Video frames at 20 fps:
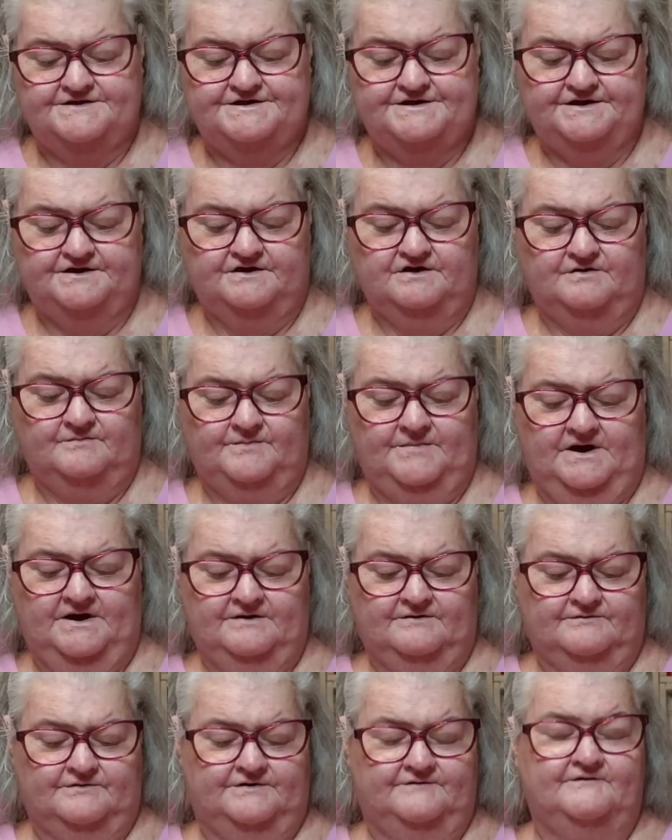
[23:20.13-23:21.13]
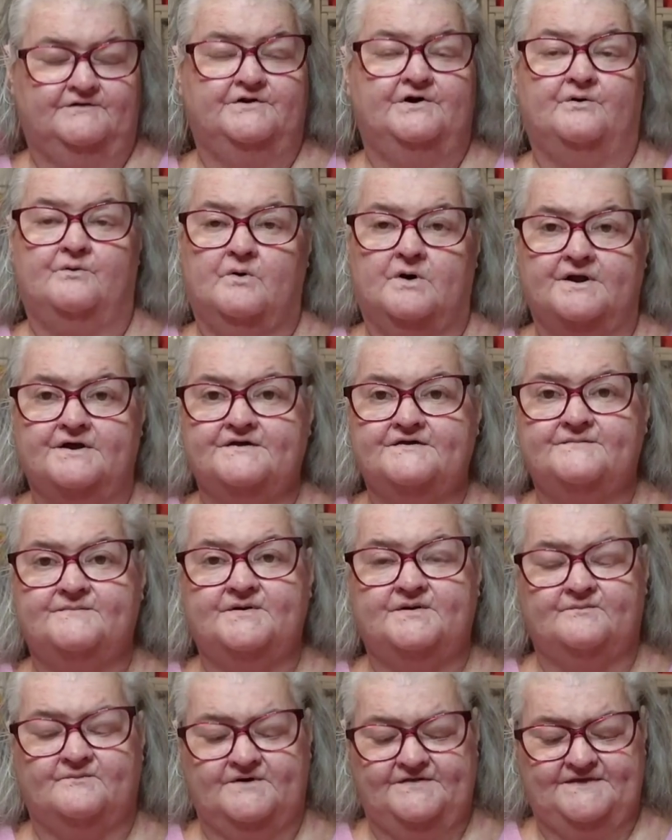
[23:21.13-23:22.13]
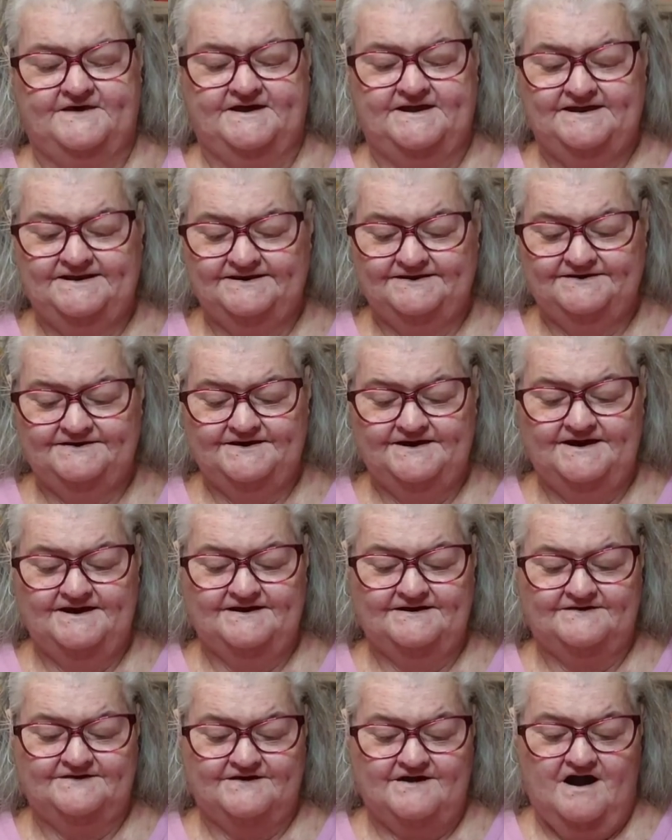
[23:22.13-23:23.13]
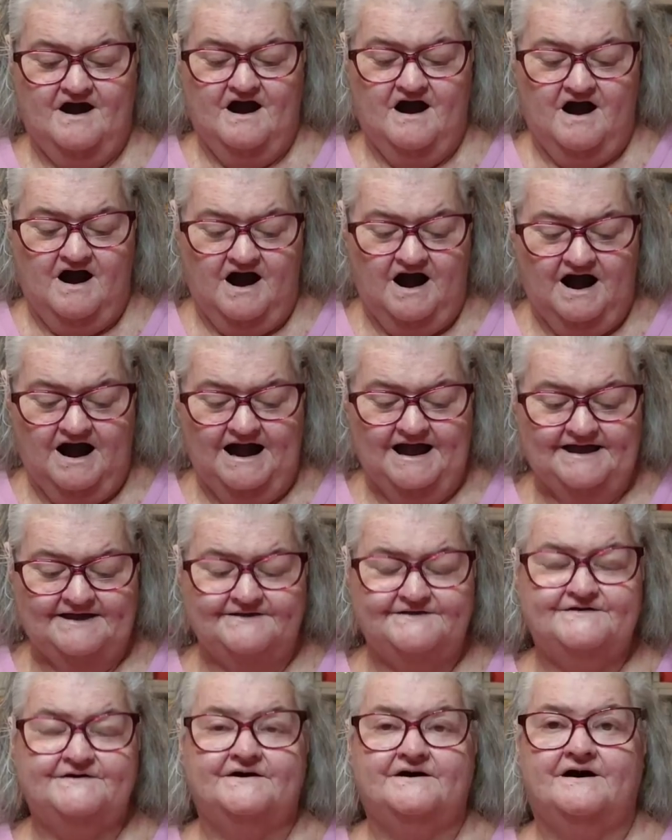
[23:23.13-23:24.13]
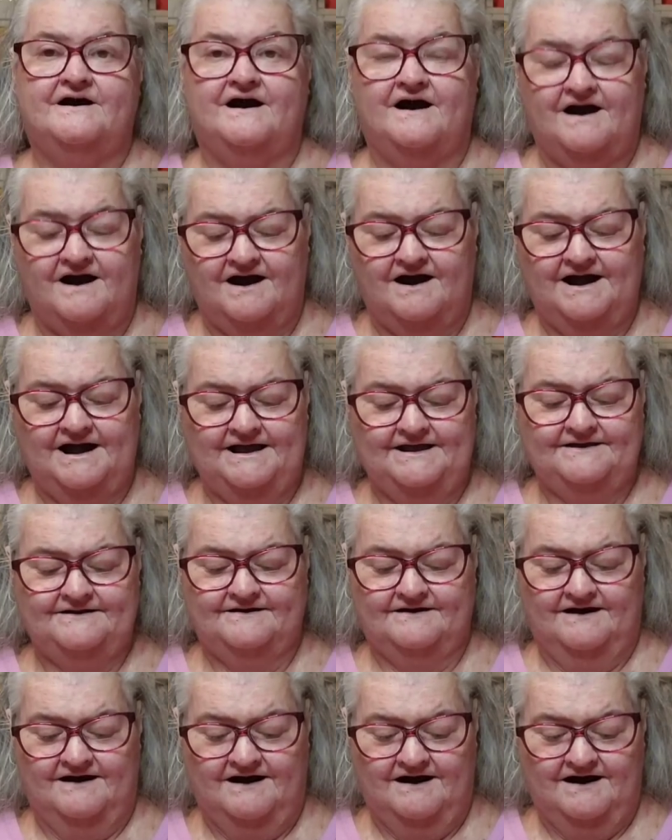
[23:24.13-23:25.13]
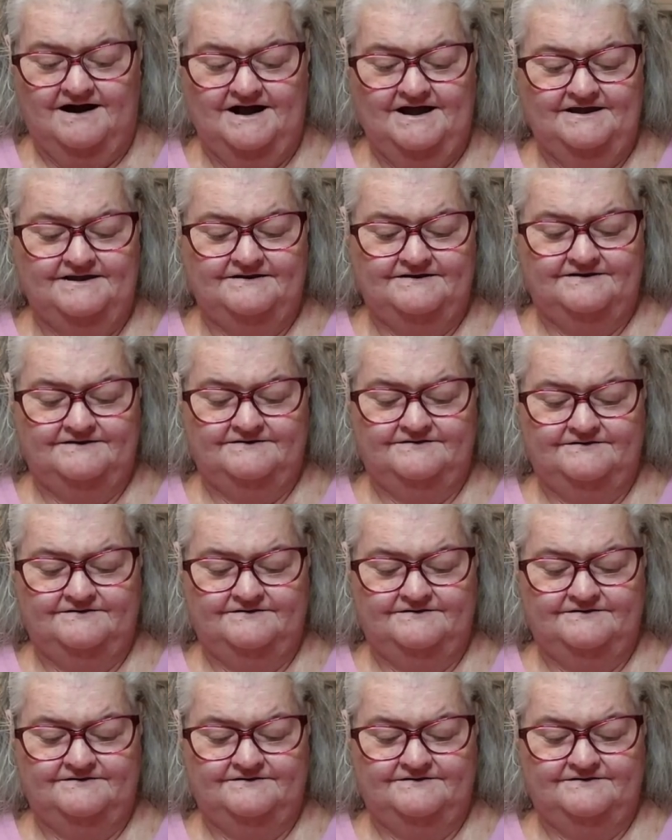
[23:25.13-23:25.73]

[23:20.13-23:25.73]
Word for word: temp. I don't even know what it's been with the heat index. Hot, hot, hot.